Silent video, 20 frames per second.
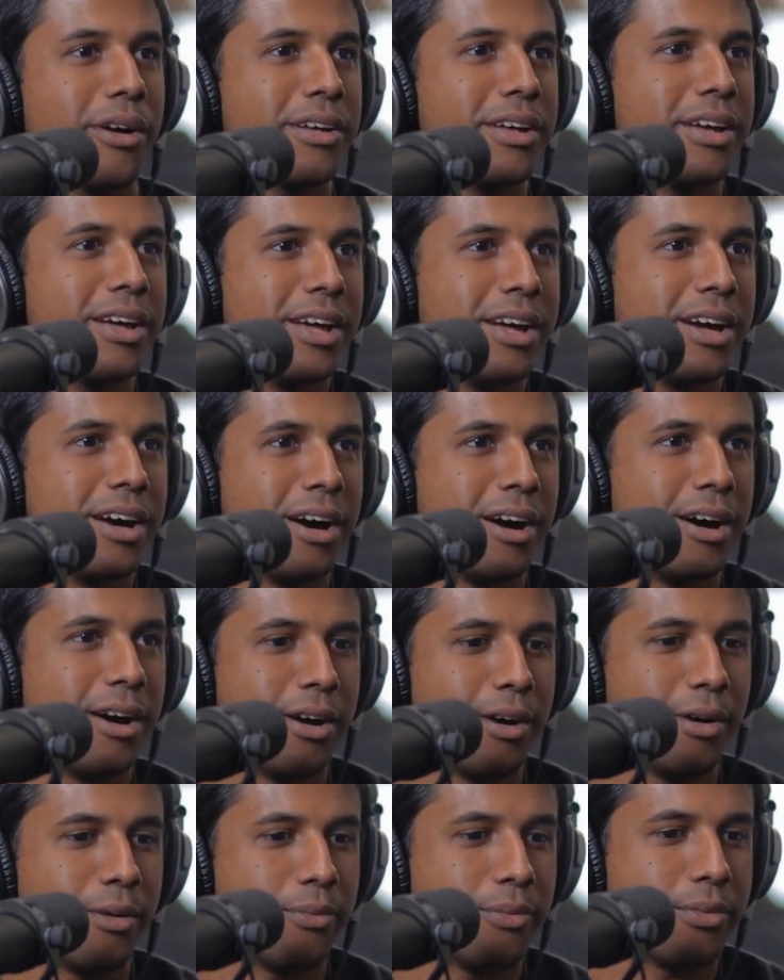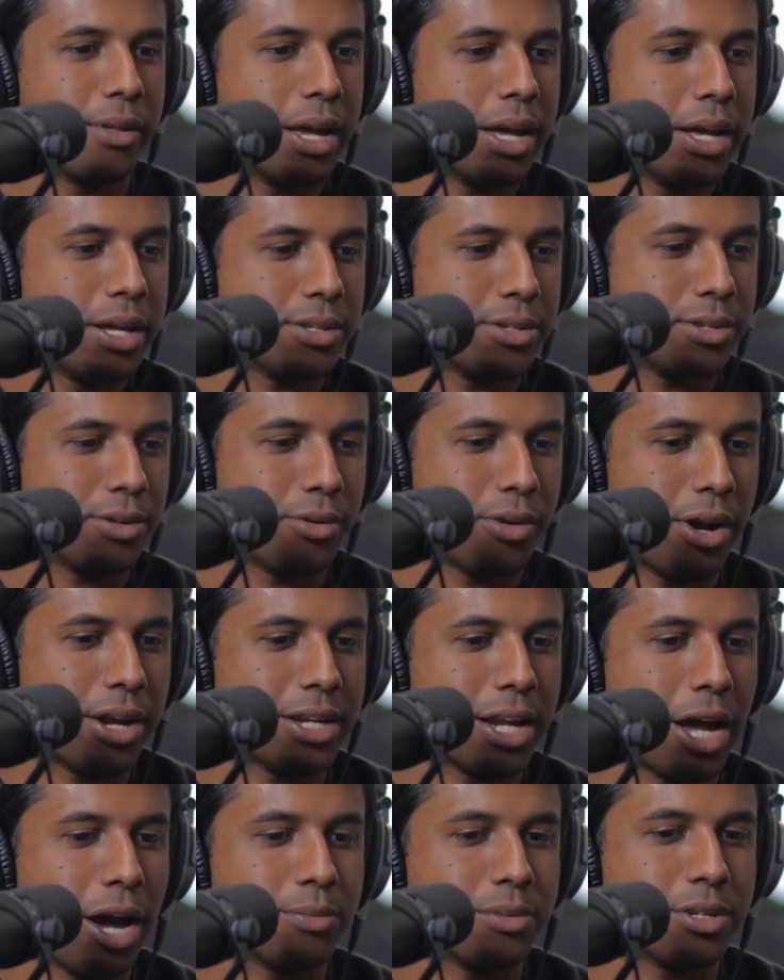So right now I'm just like focused
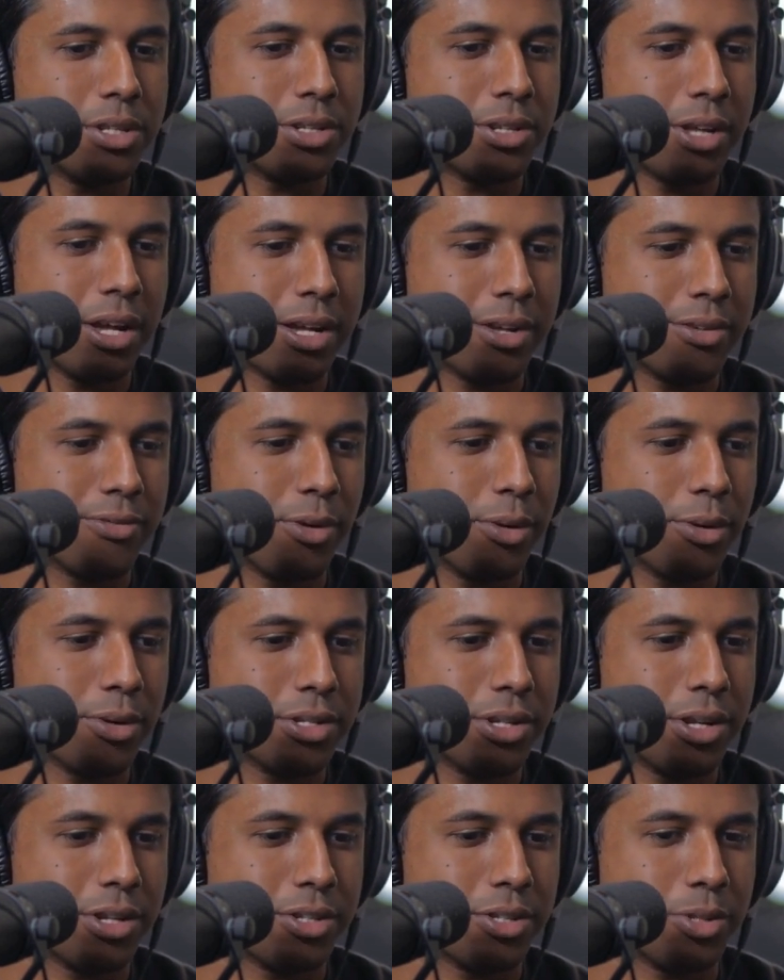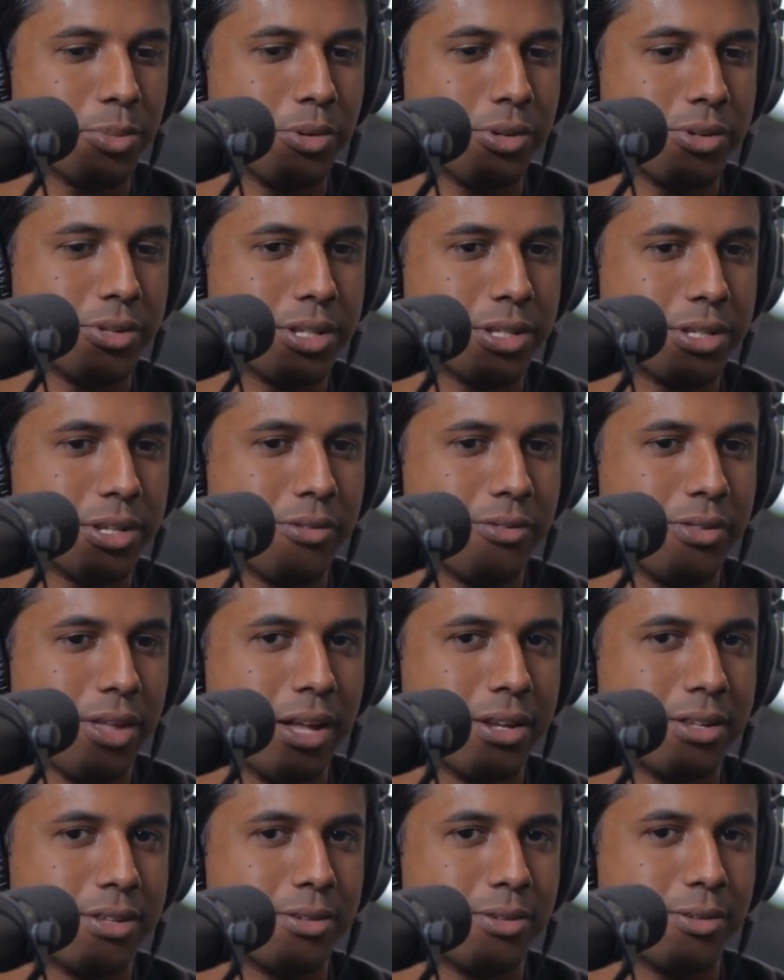on this building stuff that like
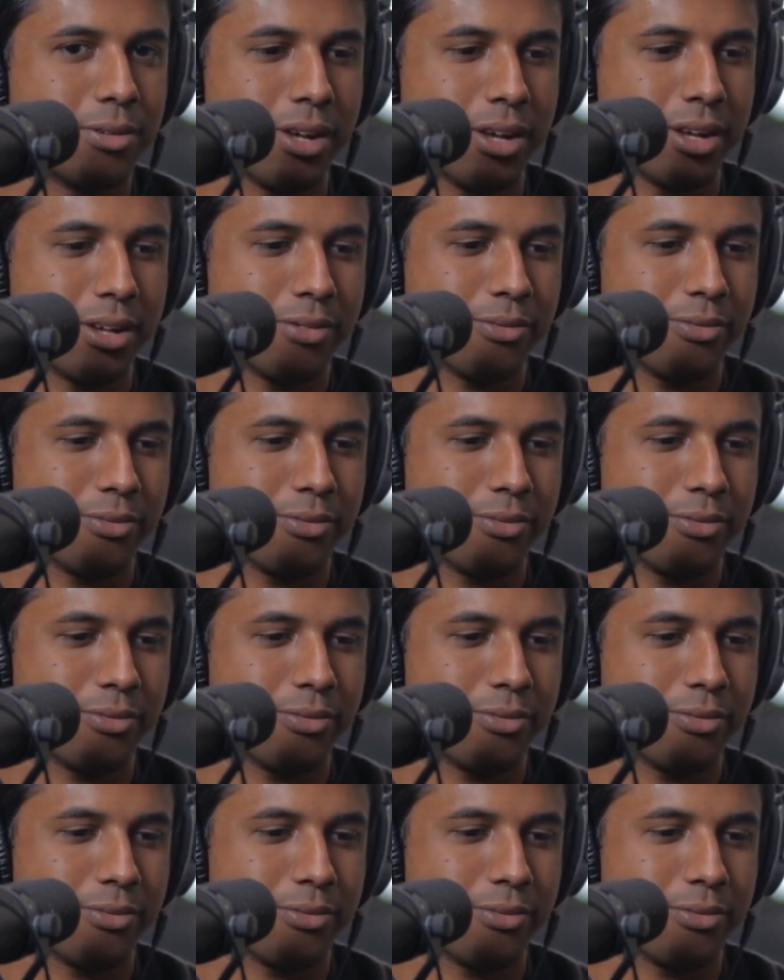people like,